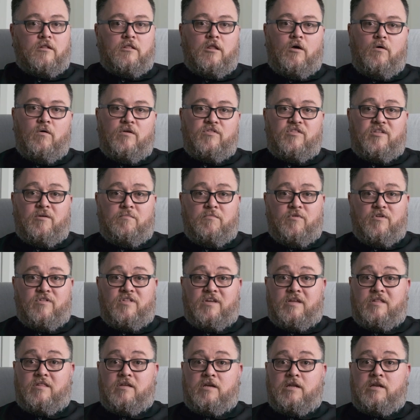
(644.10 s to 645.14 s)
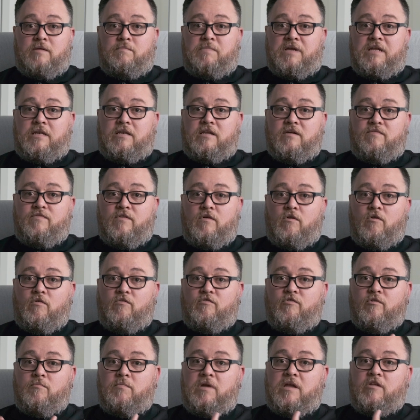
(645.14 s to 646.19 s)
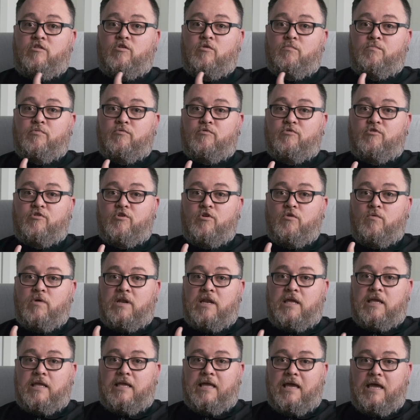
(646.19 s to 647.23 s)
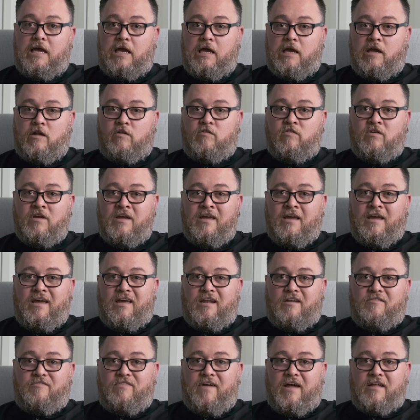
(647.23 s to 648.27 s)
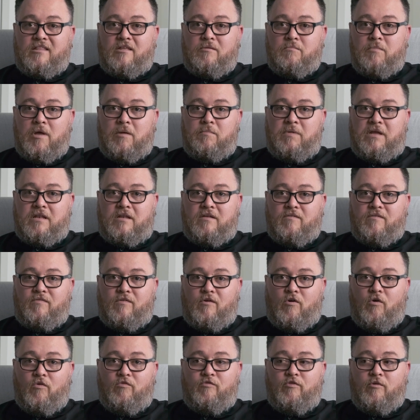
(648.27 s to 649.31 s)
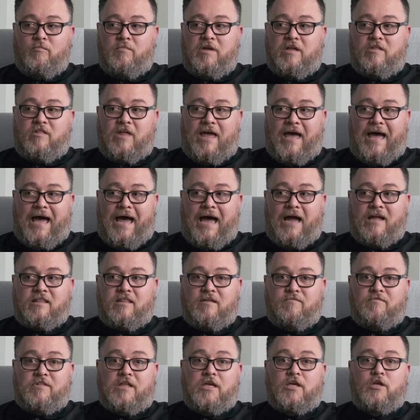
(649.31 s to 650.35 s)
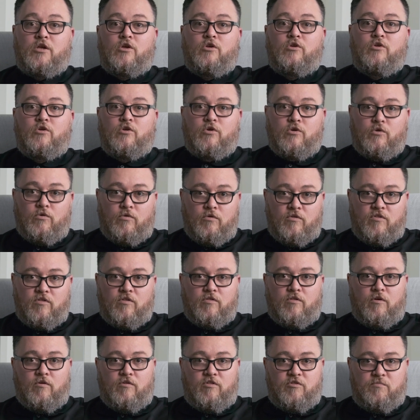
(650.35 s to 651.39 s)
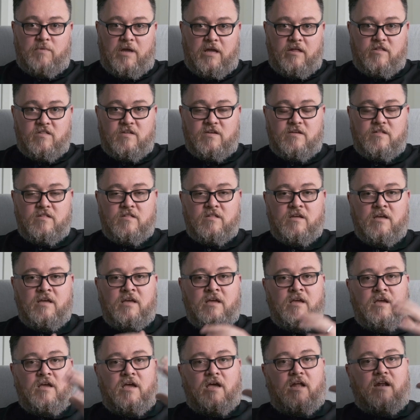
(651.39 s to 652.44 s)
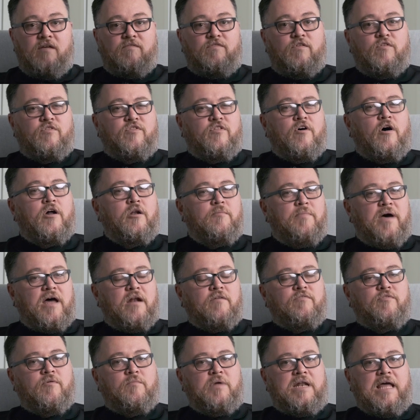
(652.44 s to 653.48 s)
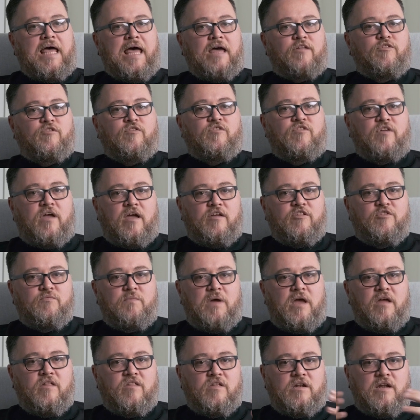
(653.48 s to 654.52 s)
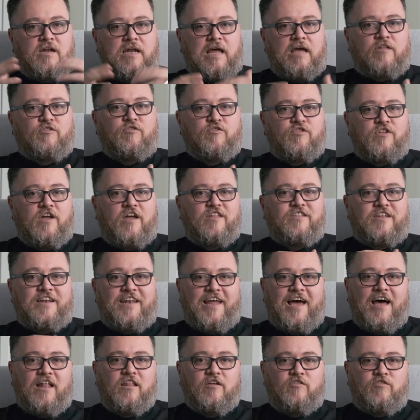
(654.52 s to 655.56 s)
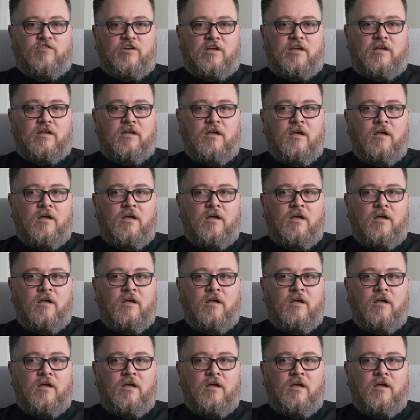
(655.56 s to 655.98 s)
lowest numbers, it's going to be difficult for me to pursue and engage. And in fact, it may be difficult for me to actively use those spaces. And if you thought about it from an exercise space and an exercise analogy,